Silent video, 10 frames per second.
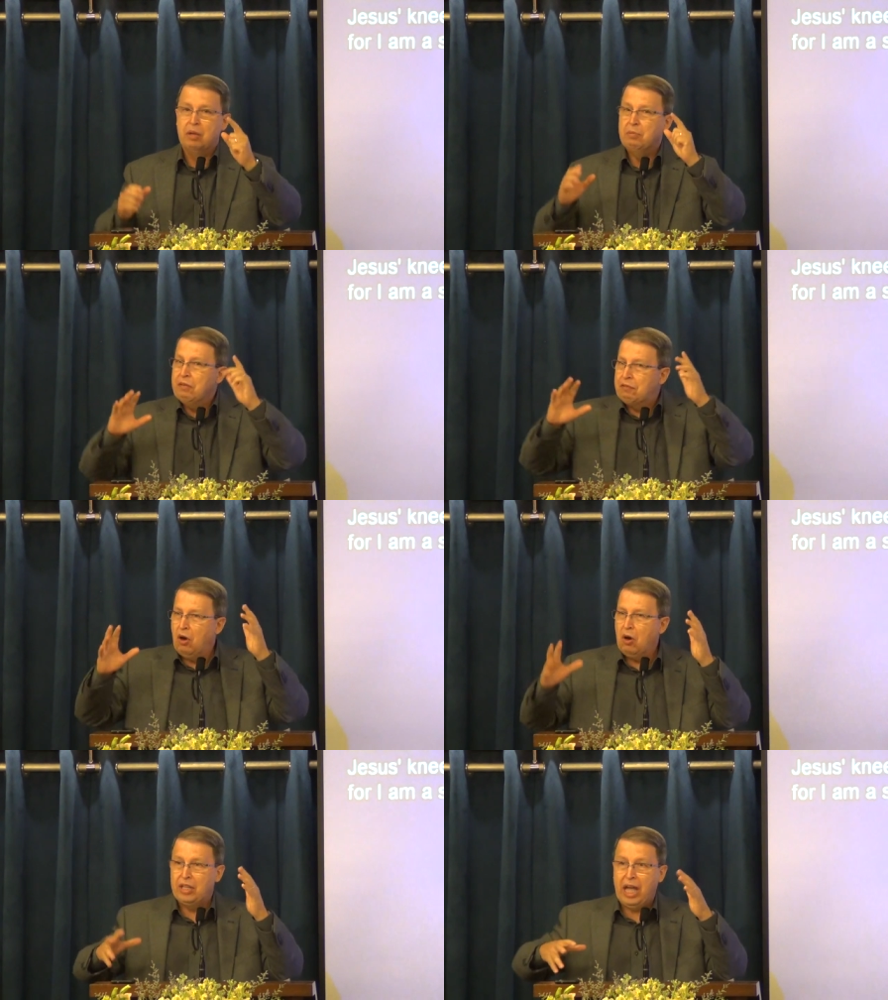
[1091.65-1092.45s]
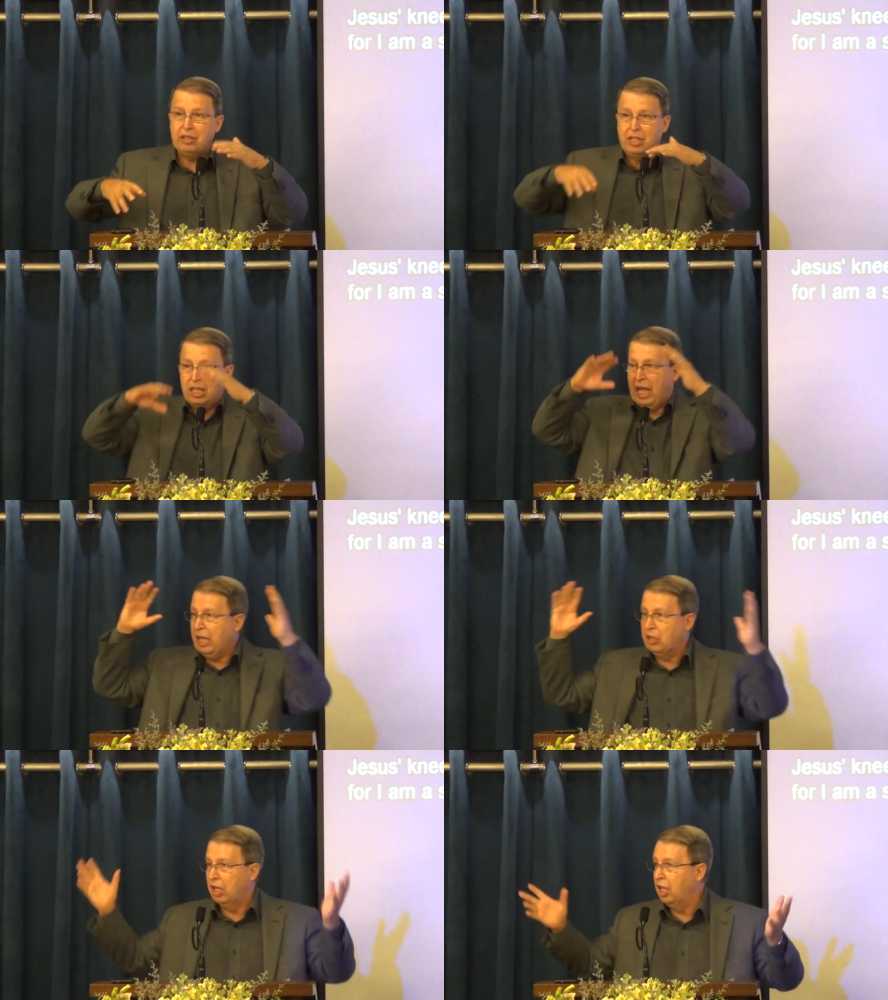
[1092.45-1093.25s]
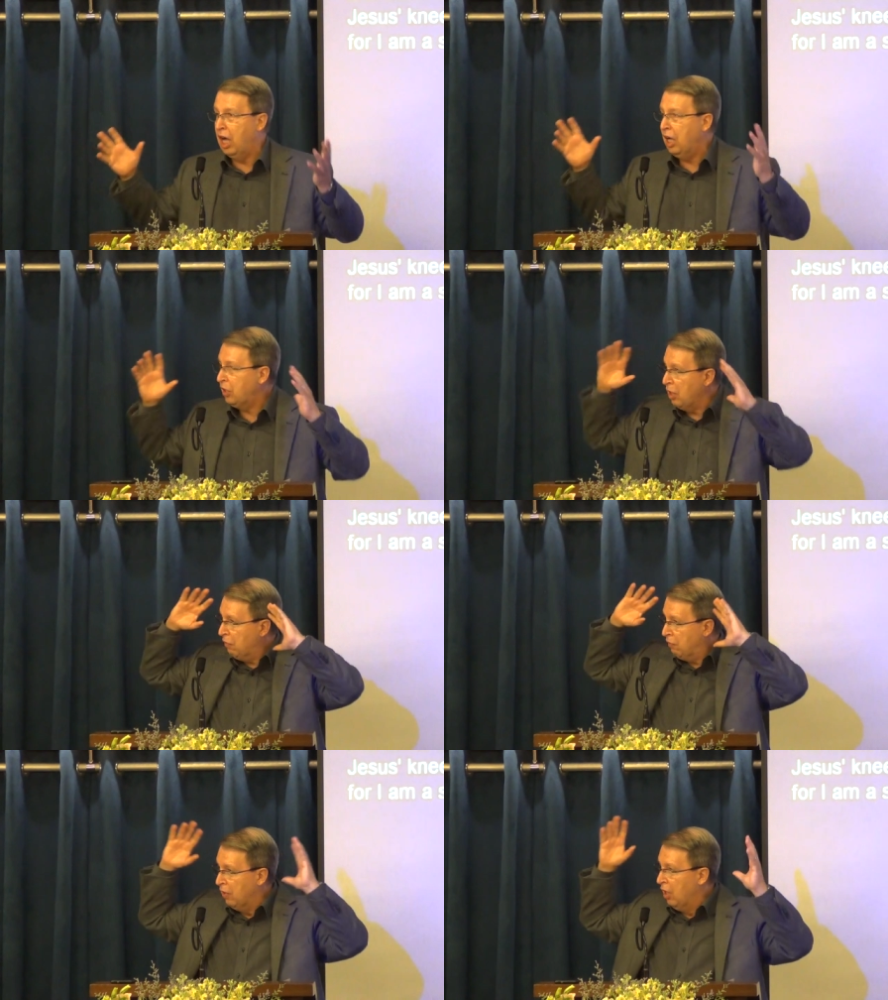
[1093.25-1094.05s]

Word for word: Before that, they had a lot of